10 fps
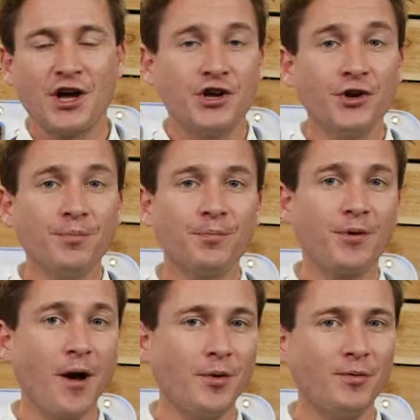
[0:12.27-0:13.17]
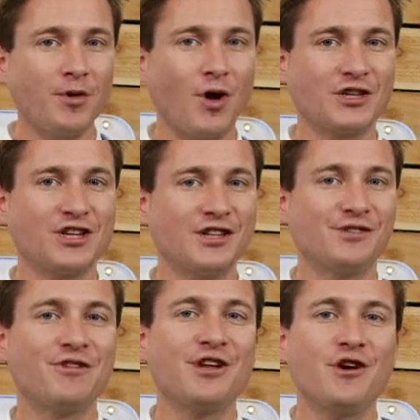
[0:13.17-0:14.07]
You're probably watching
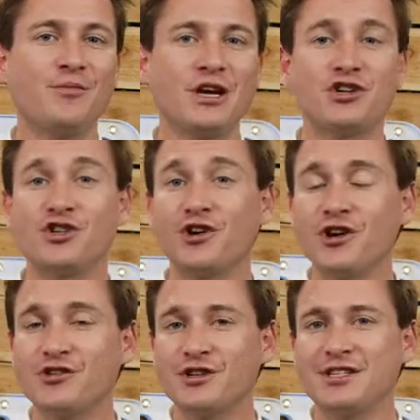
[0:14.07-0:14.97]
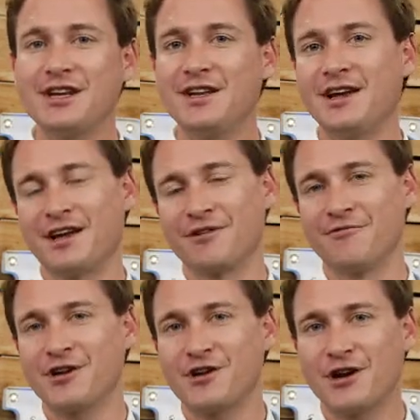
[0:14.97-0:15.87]
this video because you're interested in
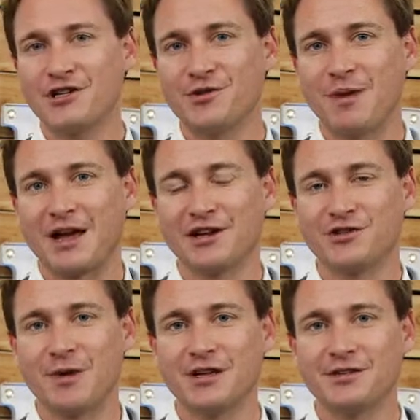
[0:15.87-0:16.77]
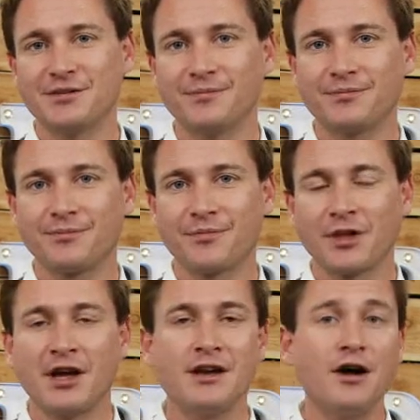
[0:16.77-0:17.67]
configuration management.
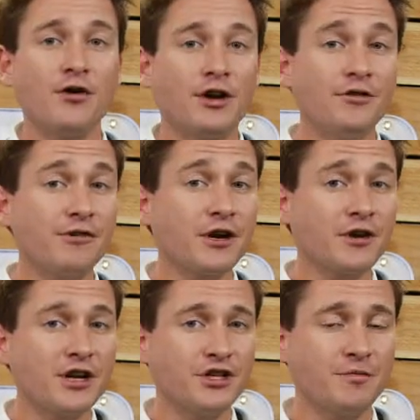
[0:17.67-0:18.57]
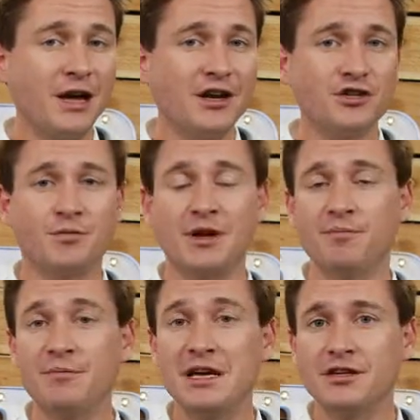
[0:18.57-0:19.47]
Now, configuration management
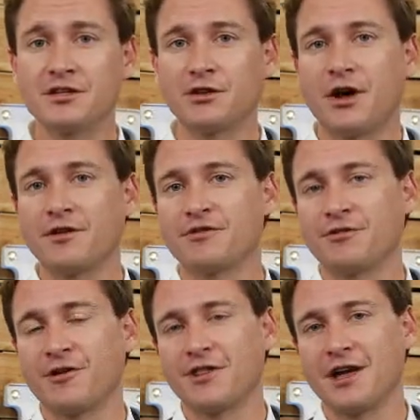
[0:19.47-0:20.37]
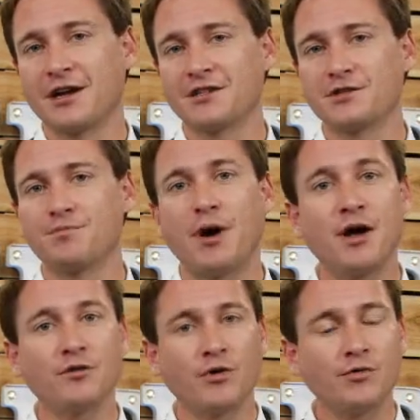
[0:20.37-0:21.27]
means a lot of different things,
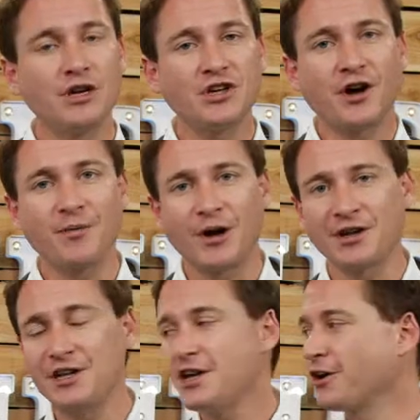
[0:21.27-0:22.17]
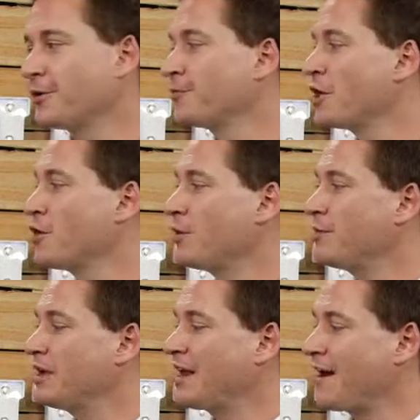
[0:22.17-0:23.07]
but when we talk about it here, we
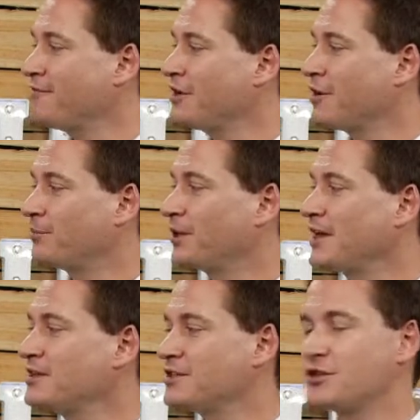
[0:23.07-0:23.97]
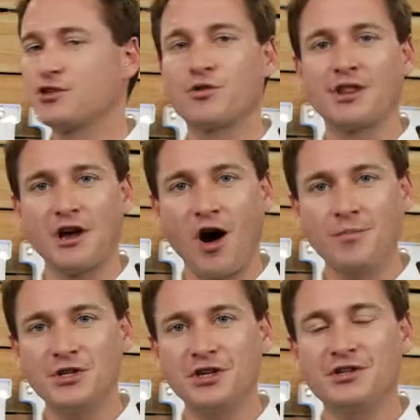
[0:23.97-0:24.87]
mean having a place to store the
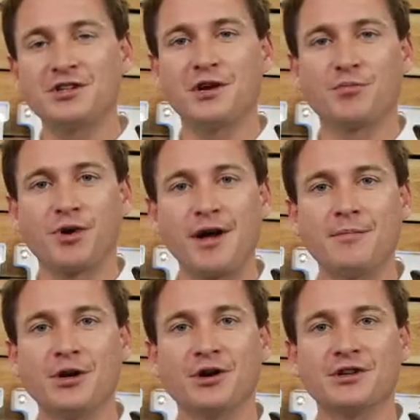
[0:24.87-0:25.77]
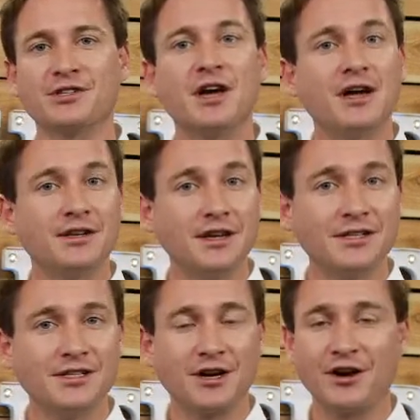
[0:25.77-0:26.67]
options and parameters
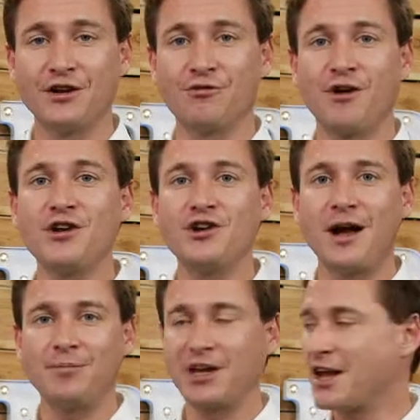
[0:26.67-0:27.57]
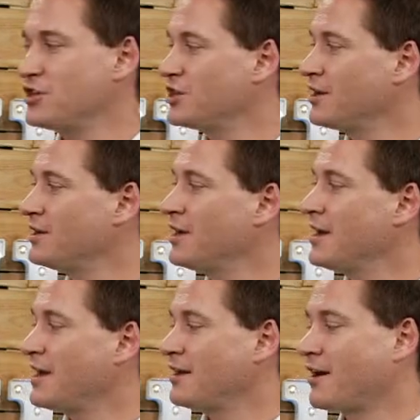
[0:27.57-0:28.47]
necessary to run your application
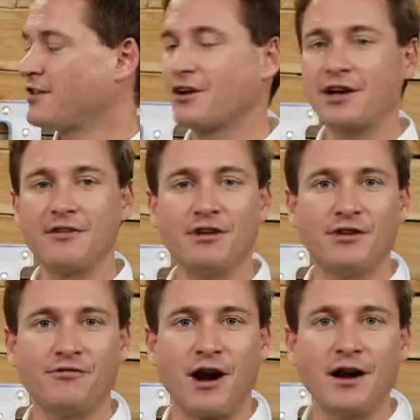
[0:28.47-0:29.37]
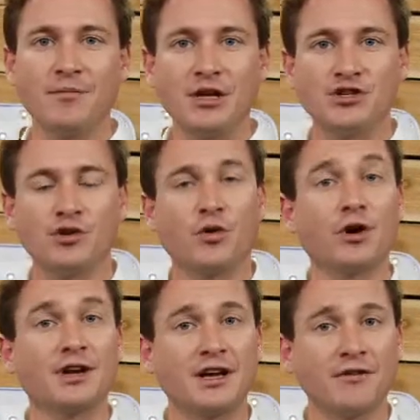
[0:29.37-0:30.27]
in either a given environment or
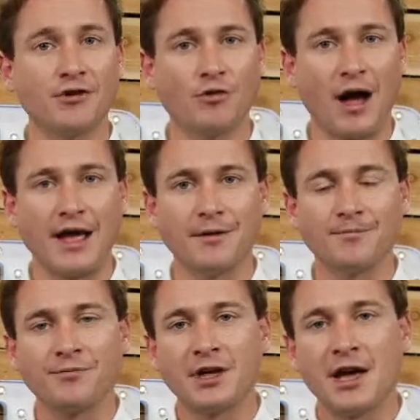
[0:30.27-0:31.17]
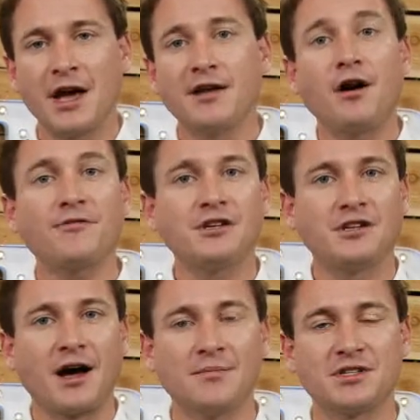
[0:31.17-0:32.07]
in a given way. And
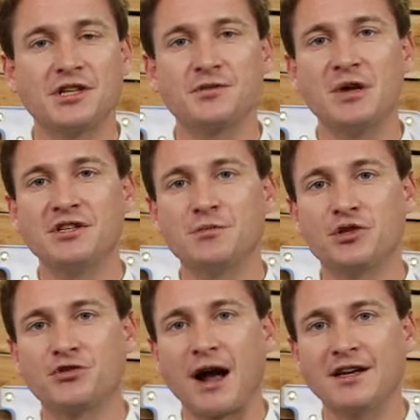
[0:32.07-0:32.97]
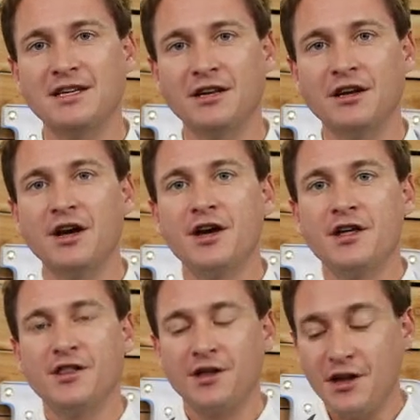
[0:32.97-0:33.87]
oftentimes, this means abstracting
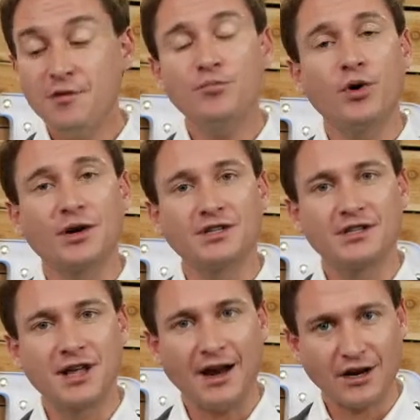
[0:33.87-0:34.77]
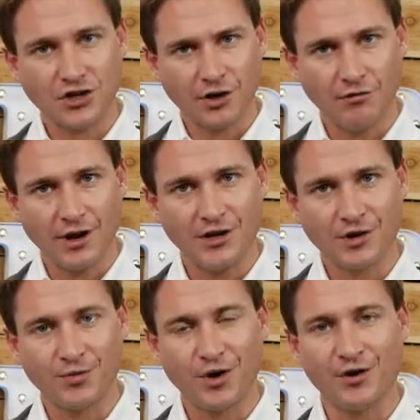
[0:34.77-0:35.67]
the inputs that actually run
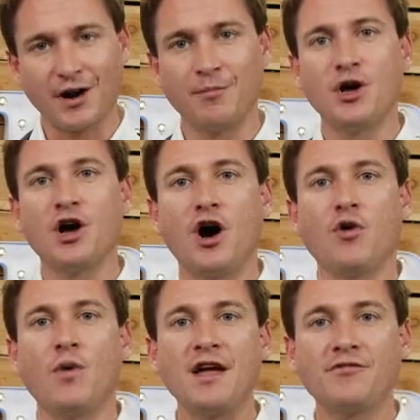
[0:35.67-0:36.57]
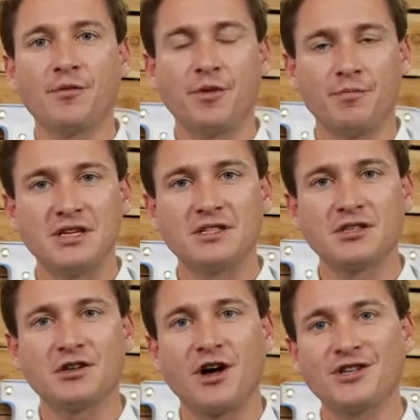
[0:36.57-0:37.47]
your program away from the
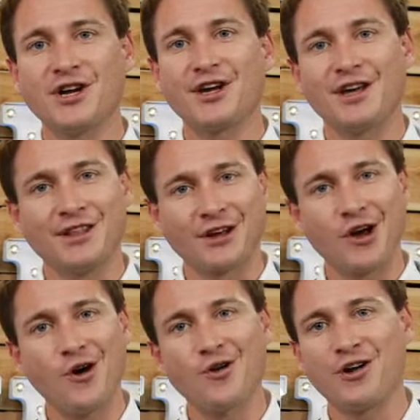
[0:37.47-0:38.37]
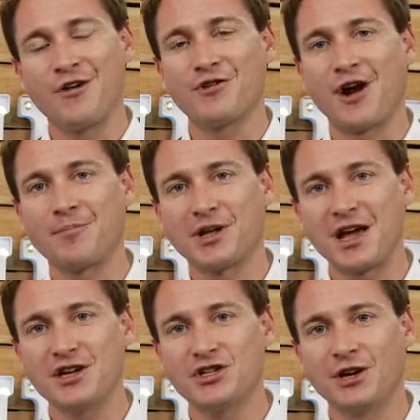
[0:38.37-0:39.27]
business logic and the code of your
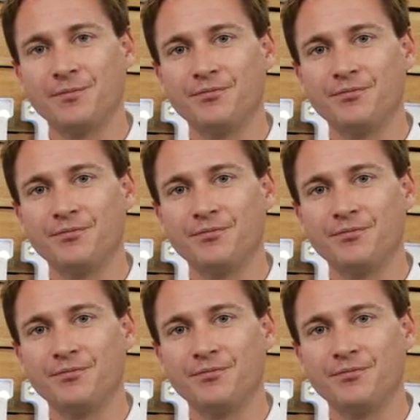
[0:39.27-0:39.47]
application.